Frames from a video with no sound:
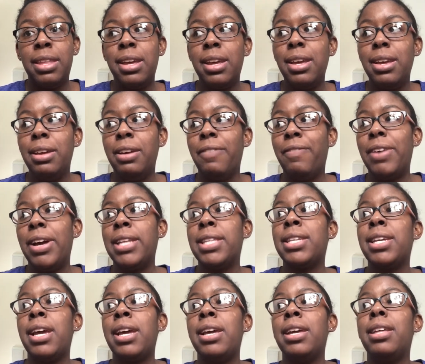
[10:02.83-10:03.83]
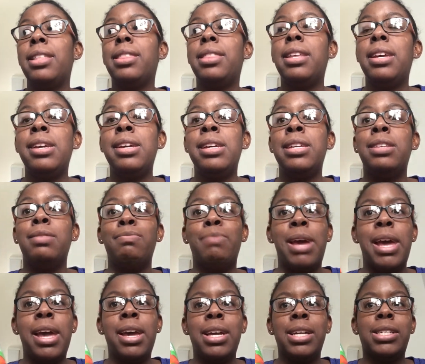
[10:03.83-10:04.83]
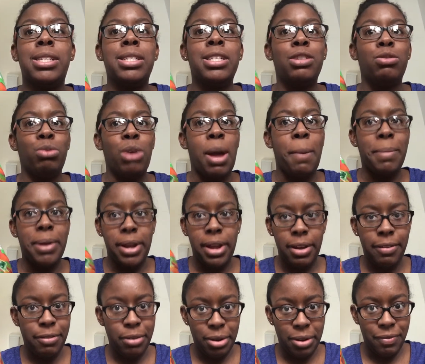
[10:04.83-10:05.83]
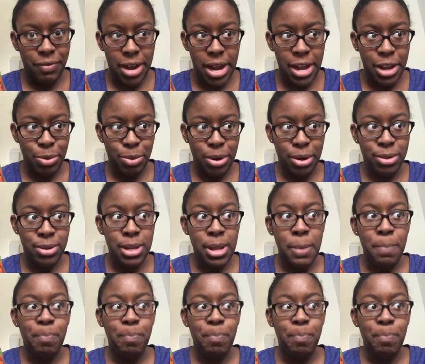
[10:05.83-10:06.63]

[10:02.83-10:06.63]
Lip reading: that if I take these back and just swap it out for the fireworks,